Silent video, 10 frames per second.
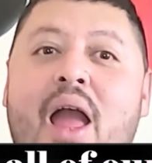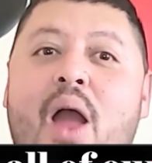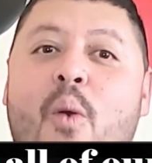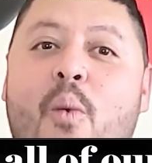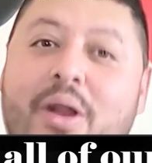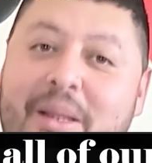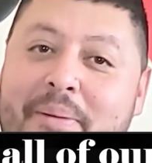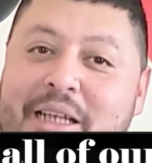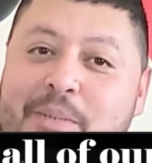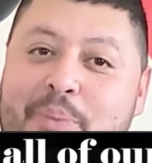One of the
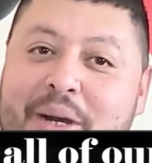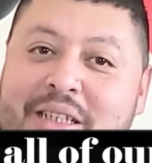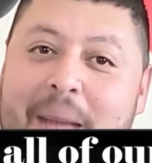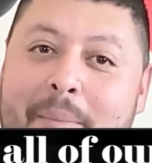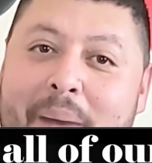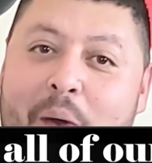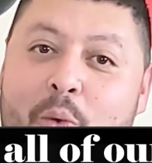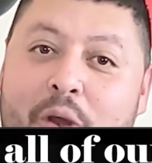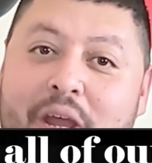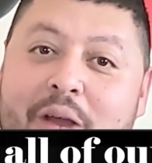biggest perks about
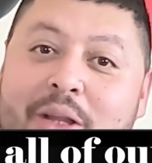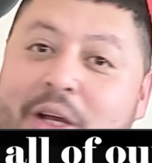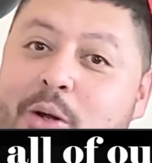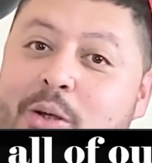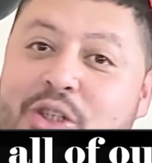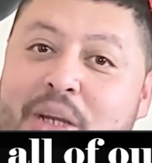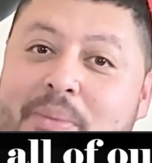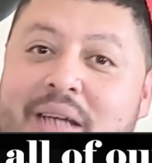working on the cruise ships